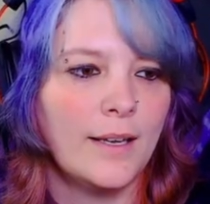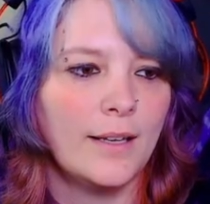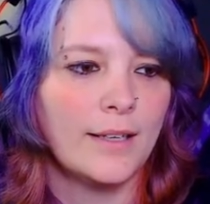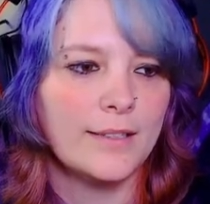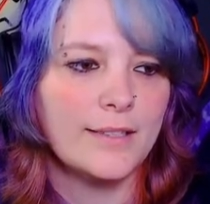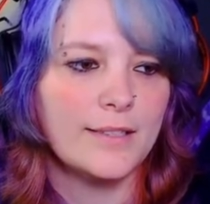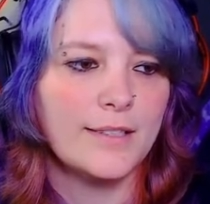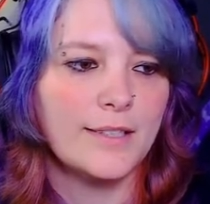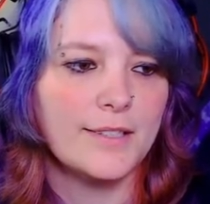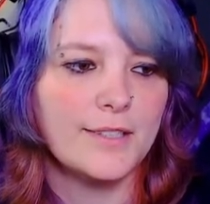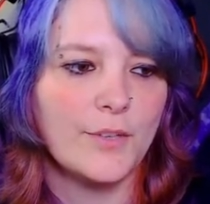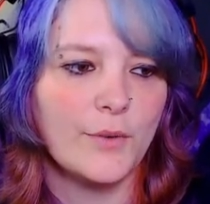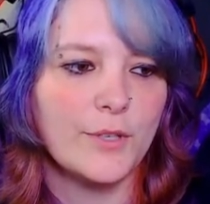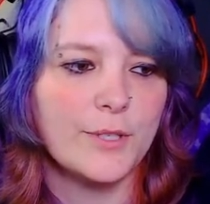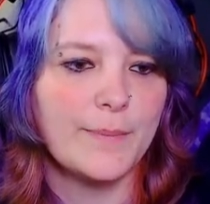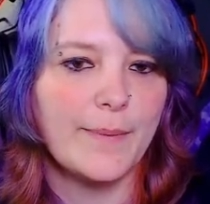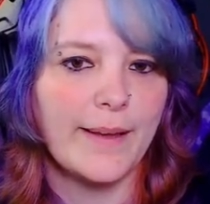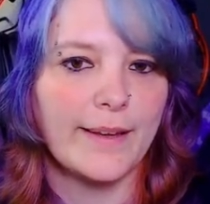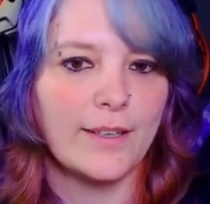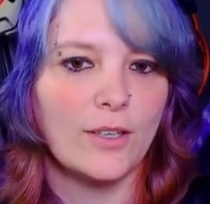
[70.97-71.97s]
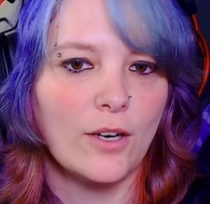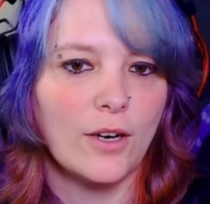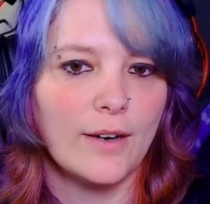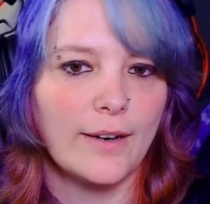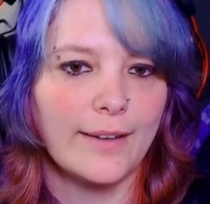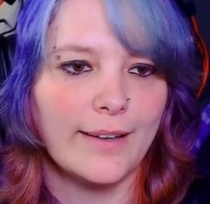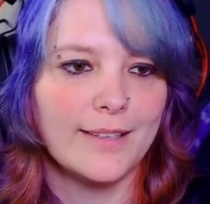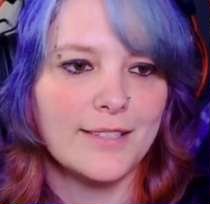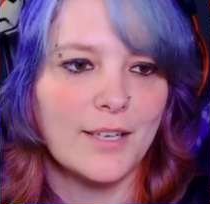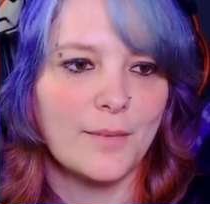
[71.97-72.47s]
I guess it's in someone's
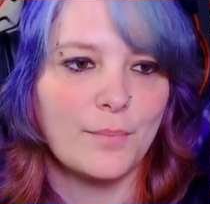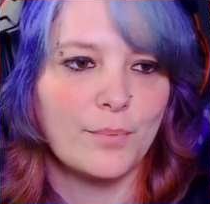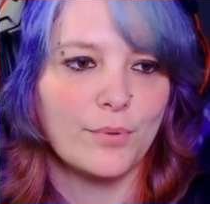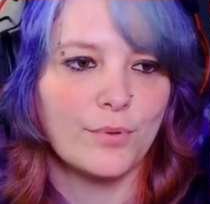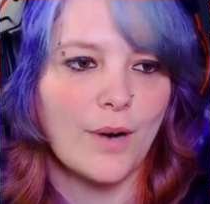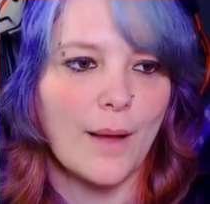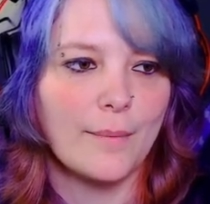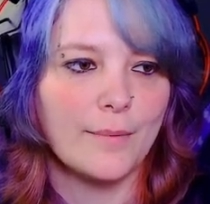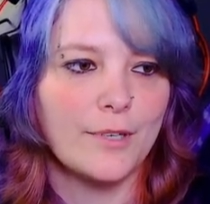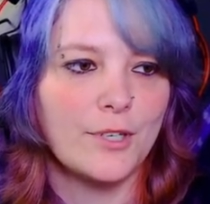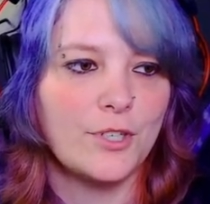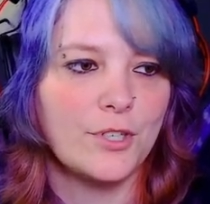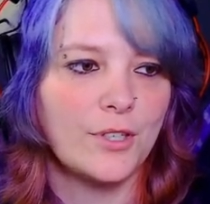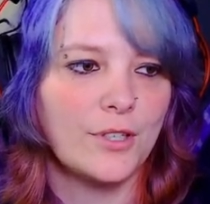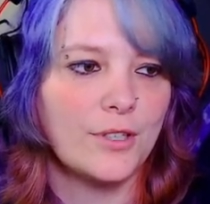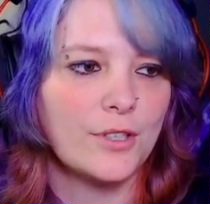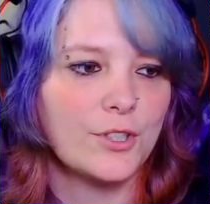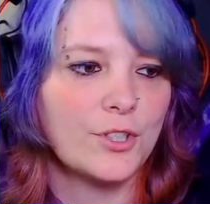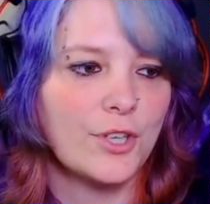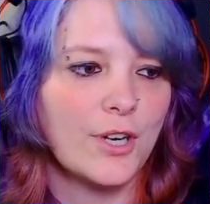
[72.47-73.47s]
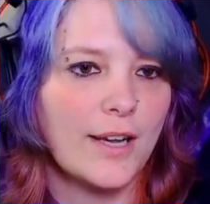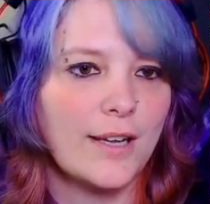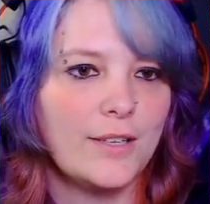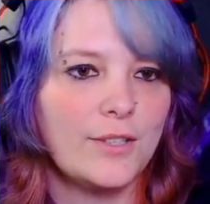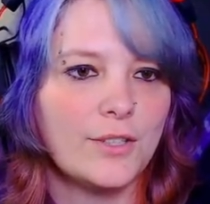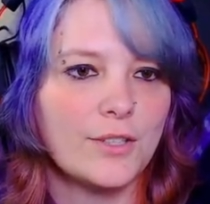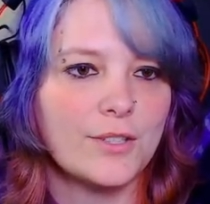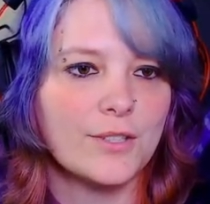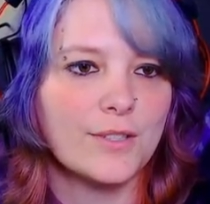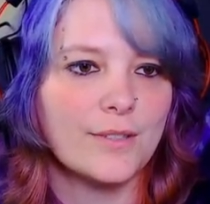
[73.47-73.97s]
backyard. I guess I probably shouldn't try
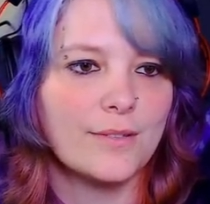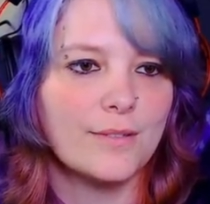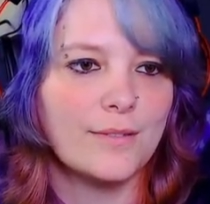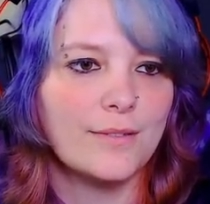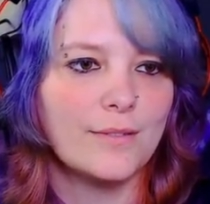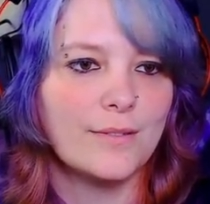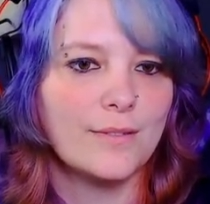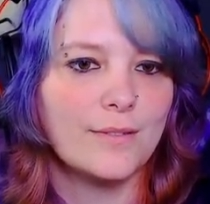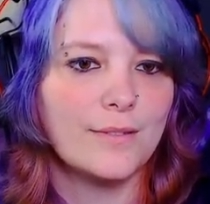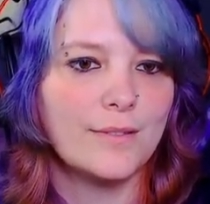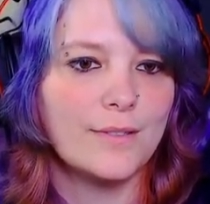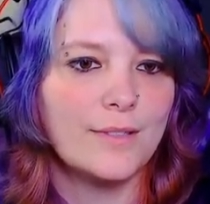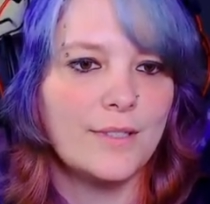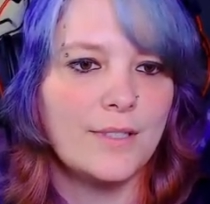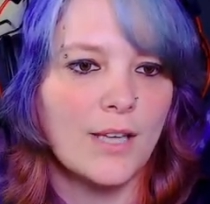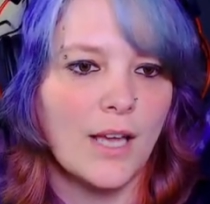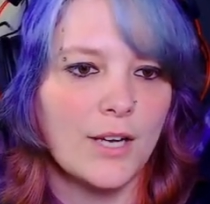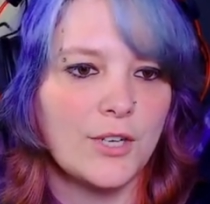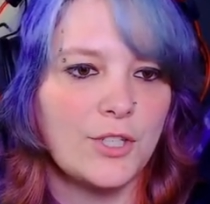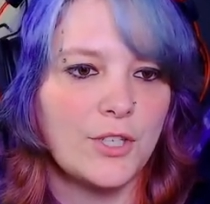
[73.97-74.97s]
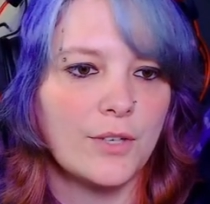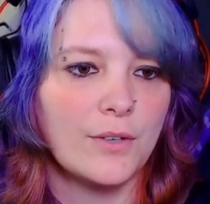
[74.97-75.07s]
and just touch it,